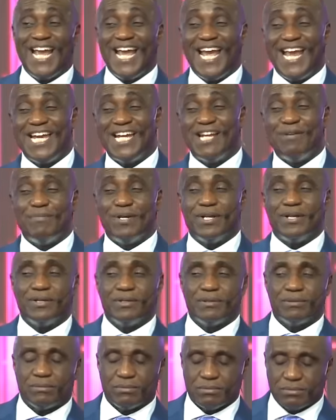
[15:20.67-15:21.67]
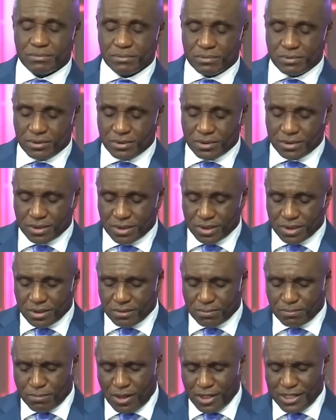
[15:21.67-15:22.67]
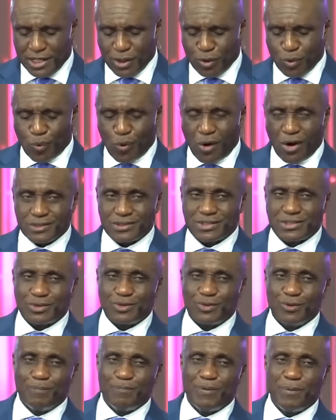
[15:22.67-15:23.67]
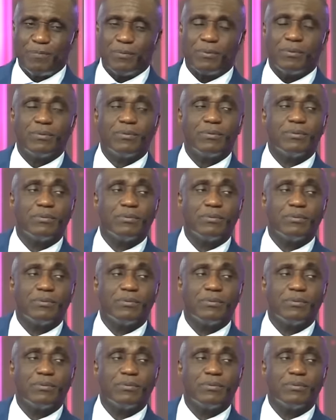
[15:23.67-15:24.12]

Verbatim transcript: enemy, but he walks through people.